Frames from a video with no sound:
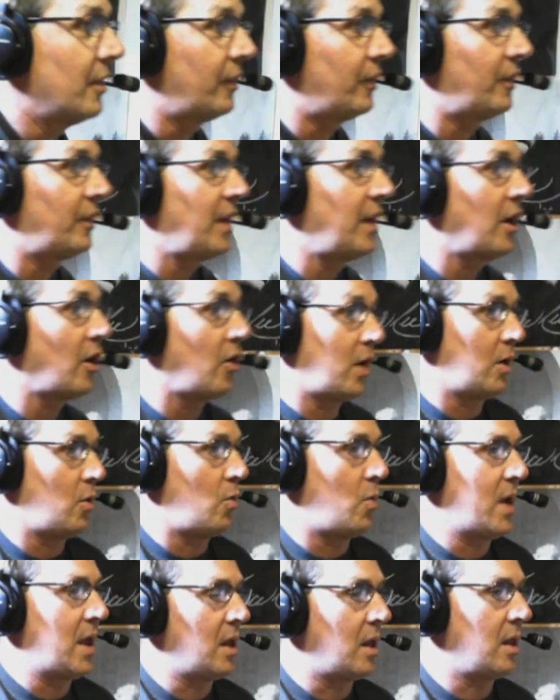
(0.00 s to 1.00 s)
steering
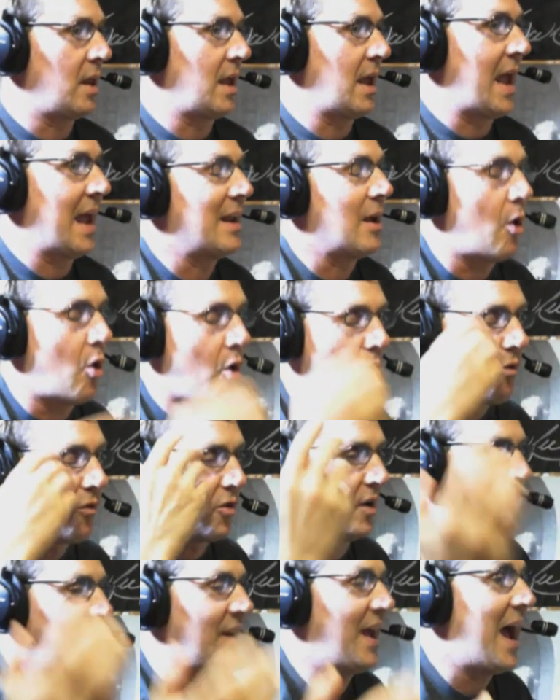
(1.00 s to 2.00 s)
wheel and over
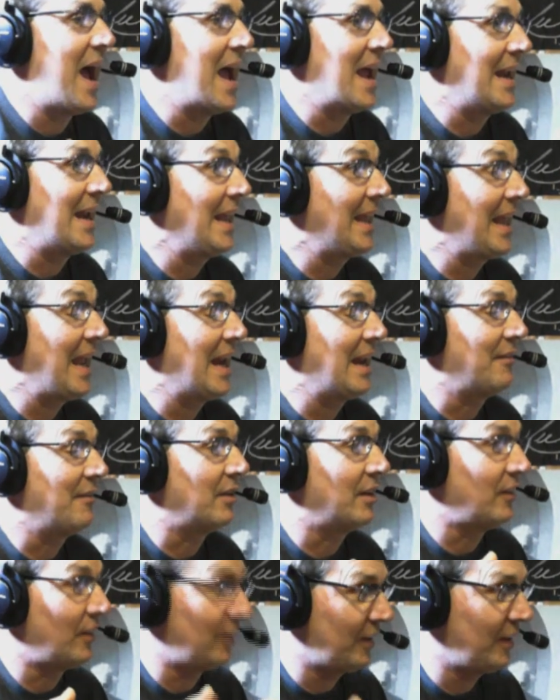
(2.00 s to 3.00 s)
his eye, and he can't
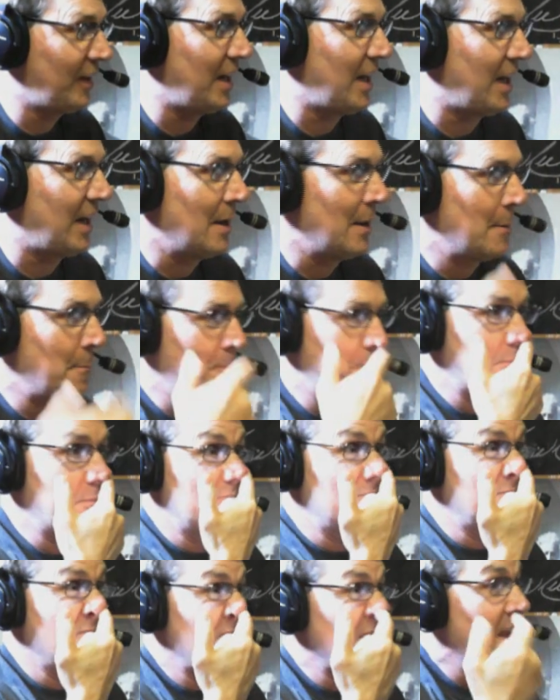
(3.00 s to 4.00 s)
even see.
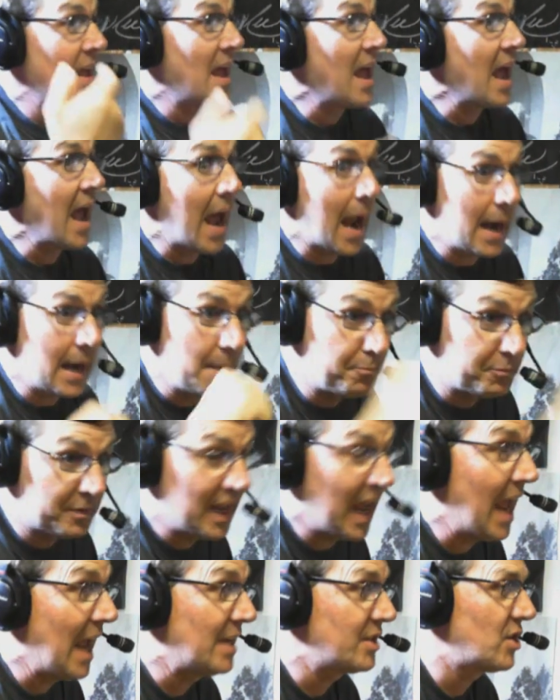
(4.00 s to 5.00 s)
And he
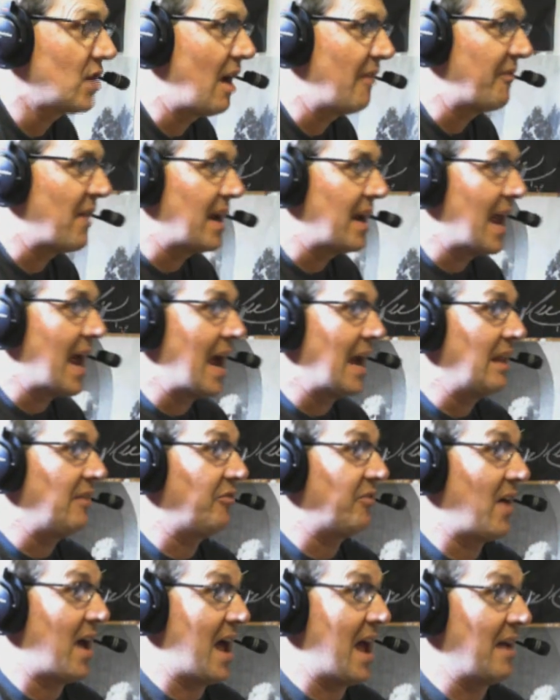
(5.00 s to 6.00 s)
takes off on
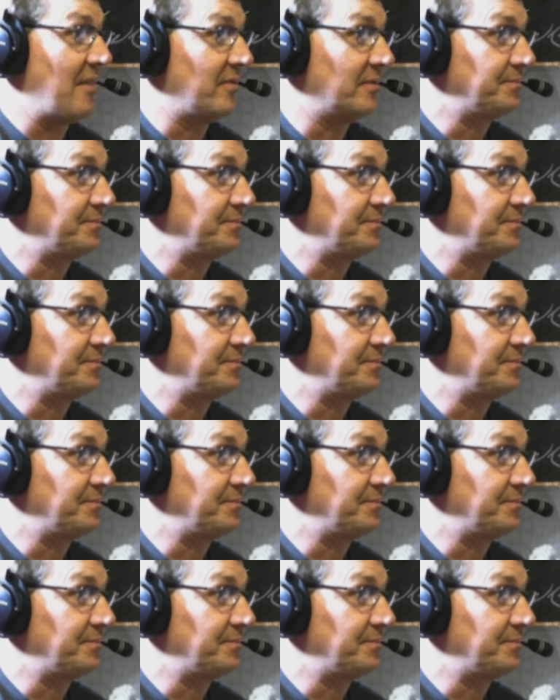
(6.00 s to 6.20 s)
95.